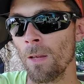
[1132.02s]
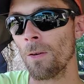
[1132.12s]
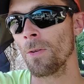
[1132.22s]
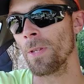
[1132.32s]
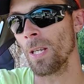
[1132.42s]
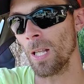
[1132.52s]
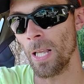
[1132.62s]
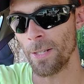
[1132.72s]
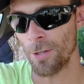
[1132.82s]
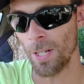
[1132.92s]
on the
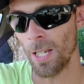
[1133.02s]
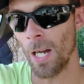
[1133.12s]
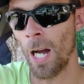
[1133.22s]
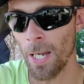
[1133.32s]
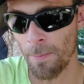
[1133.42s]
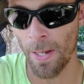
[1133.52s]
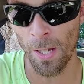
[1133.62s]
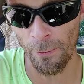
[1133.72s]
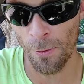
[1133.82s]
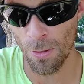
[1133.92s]
electric, I
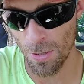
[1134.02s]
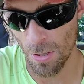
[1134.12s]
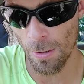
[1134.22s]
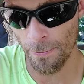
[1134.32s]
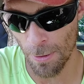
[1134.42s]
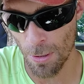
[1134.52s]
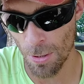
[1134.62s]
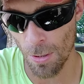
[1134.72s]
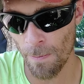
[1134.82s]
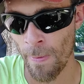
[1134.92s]
pay for the softener
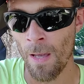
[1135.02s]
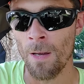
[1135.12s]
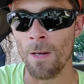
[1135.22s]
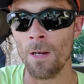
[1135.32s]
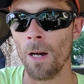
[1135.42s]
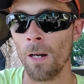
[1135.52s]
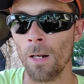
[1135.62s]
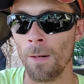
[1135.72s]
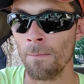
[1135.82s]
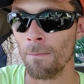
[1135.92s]
salt.
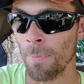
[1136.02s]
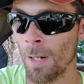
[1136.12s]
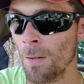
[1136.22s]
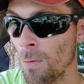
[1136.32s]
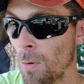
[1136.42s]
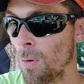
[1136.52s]
But